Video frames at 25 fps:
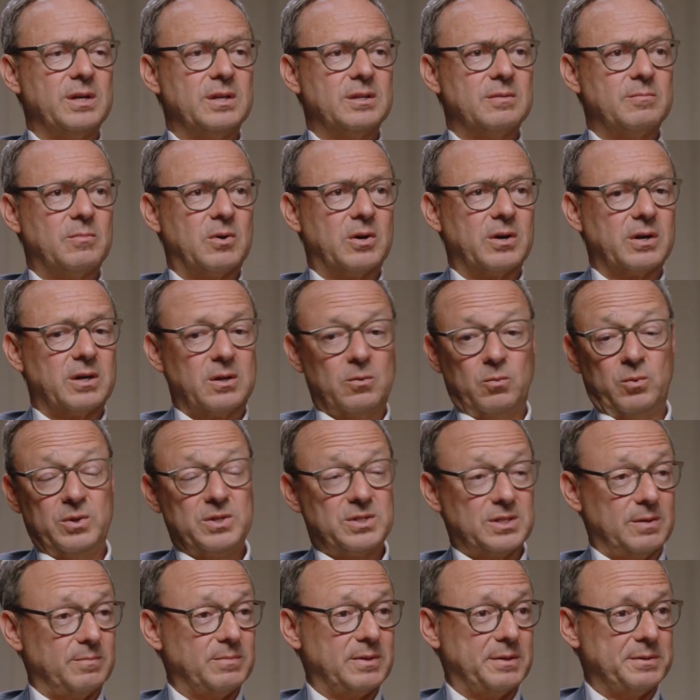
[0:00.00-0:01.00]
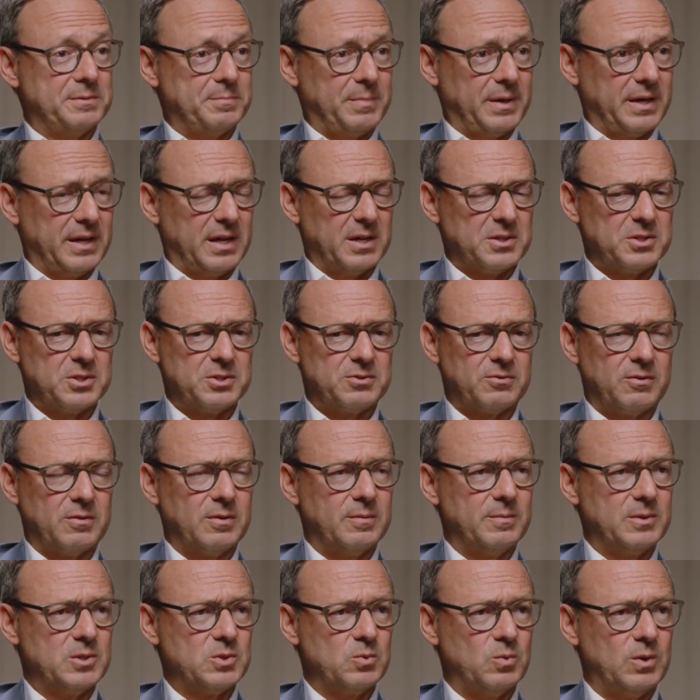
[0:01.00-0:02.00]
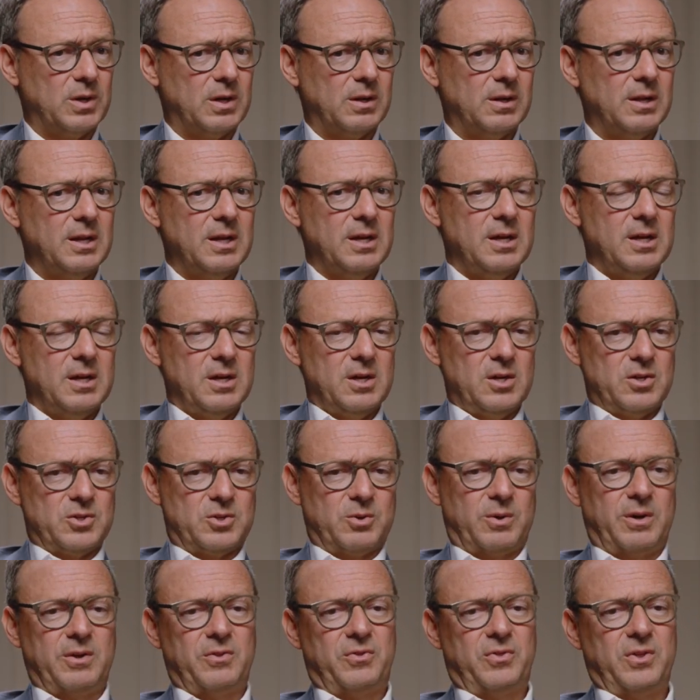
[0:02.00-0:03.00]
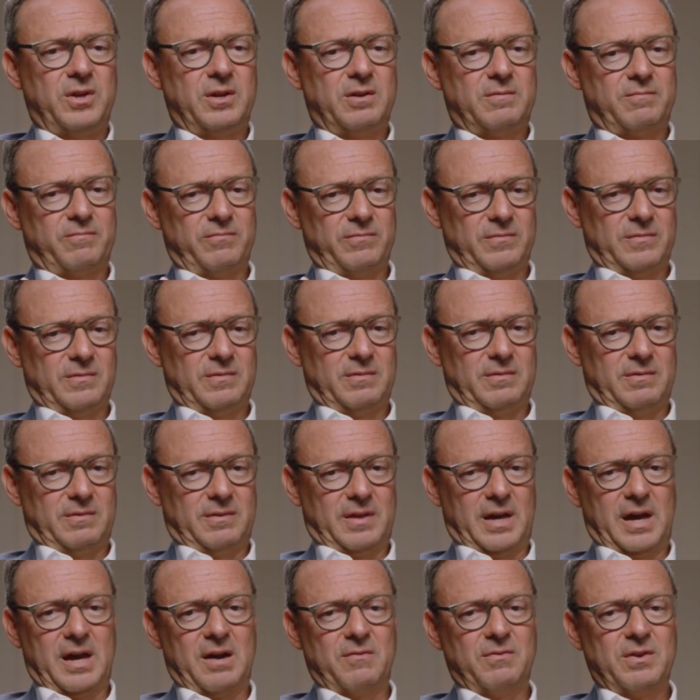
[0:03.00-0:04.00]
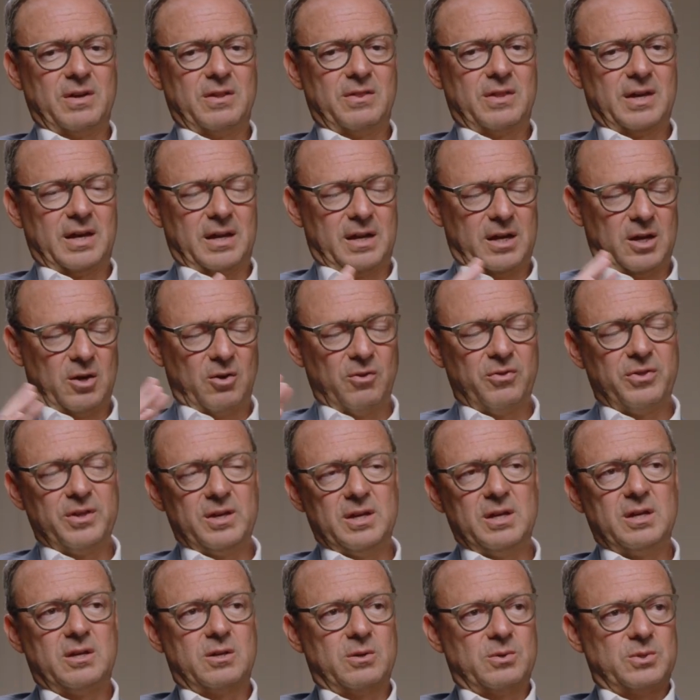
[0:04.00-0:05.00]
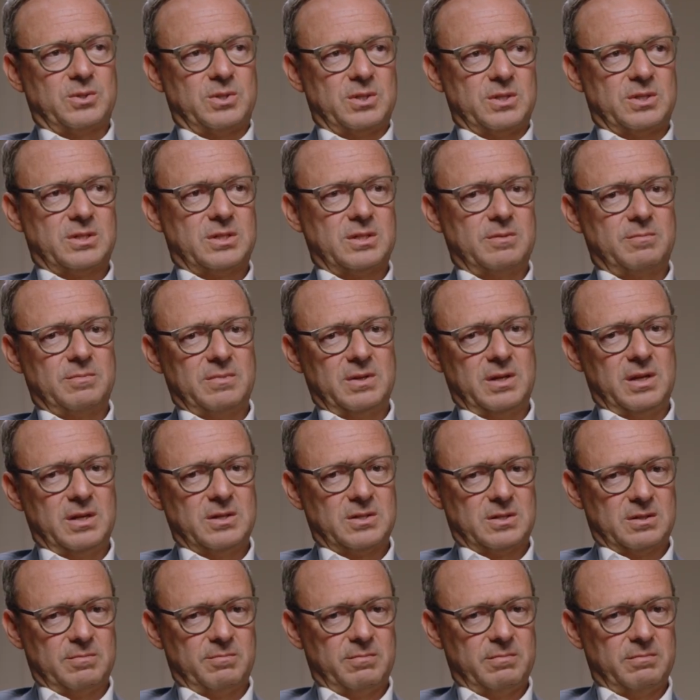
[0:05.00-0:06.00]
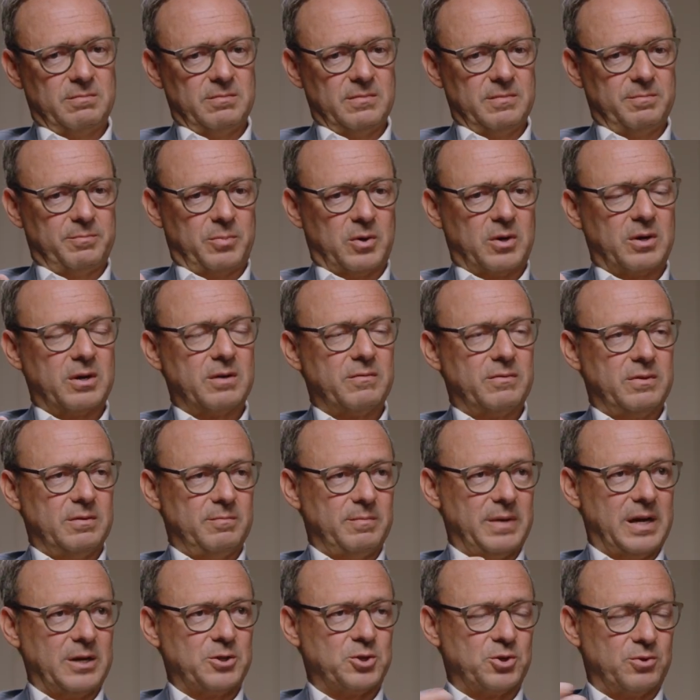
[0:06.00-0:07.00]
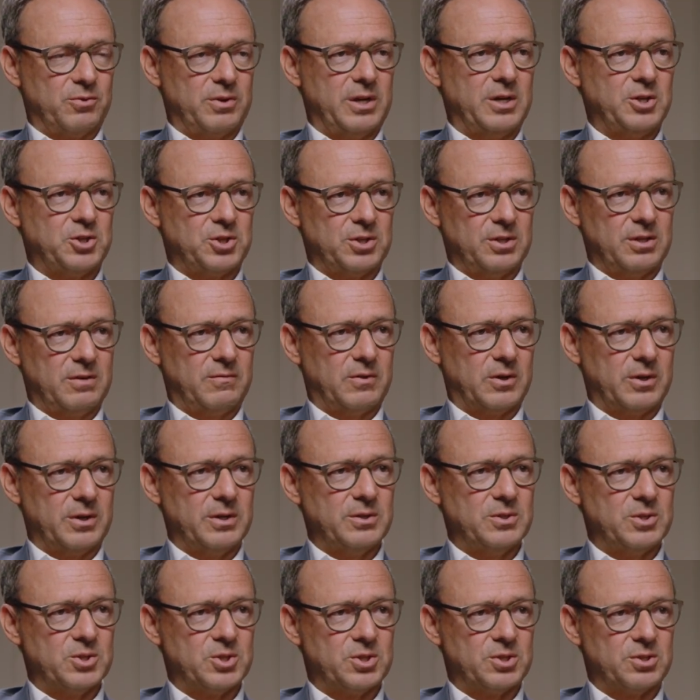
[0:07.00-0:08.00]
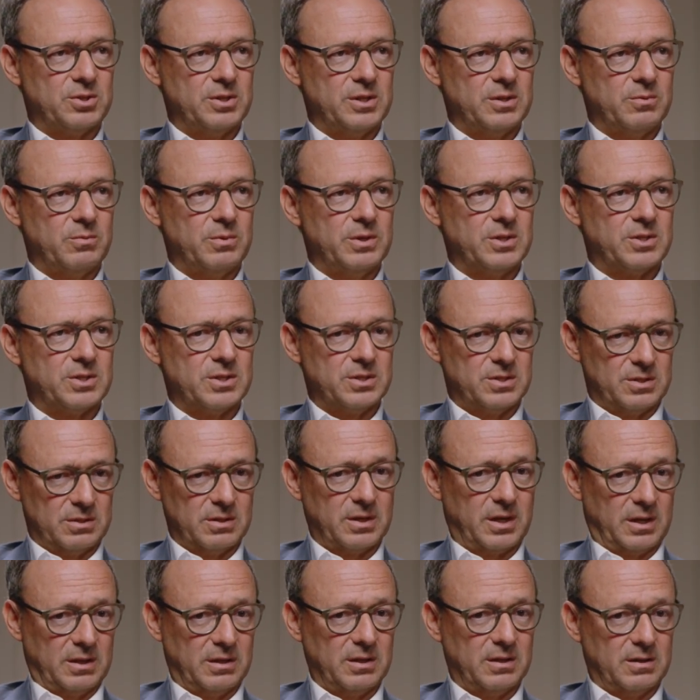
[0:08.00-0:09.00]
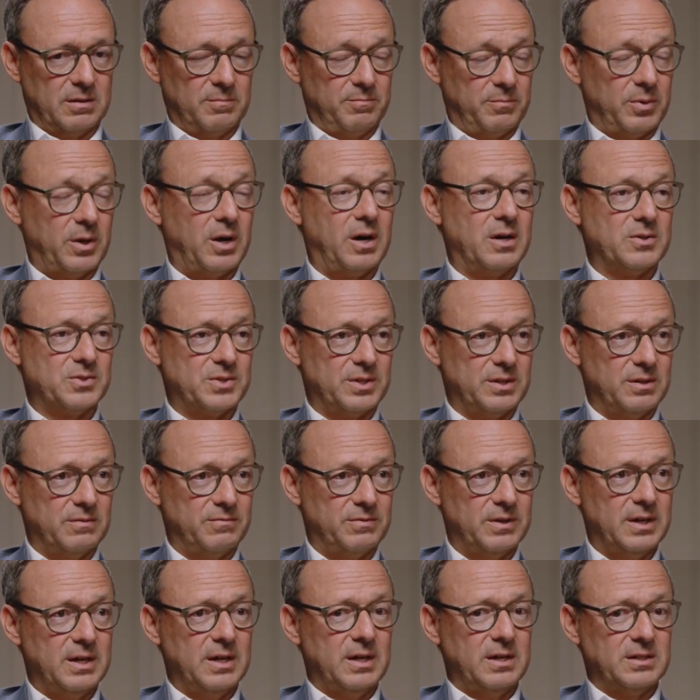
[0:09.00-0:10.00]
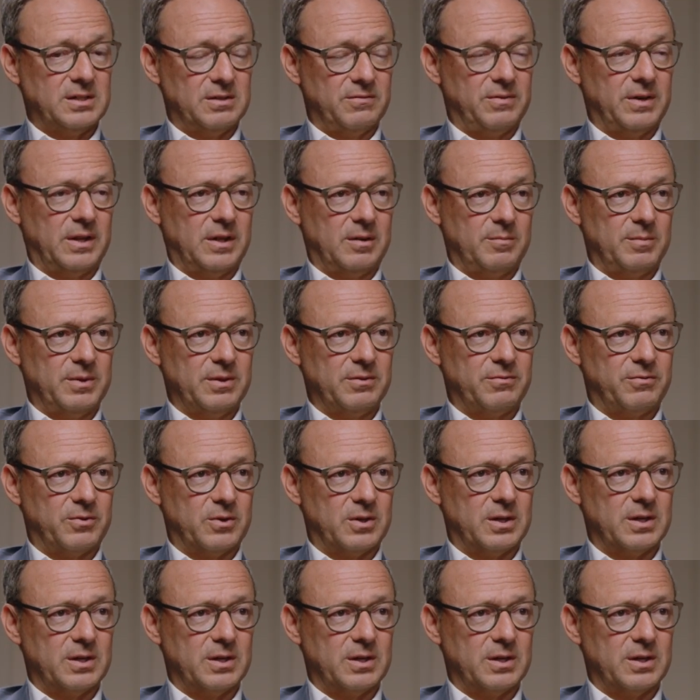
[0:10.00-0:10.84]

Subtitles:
in the market. We sometimes buy assets from them as well. So I think having that healthy ecosystem is part of the maturation of our industry, which is, I think, a positive development for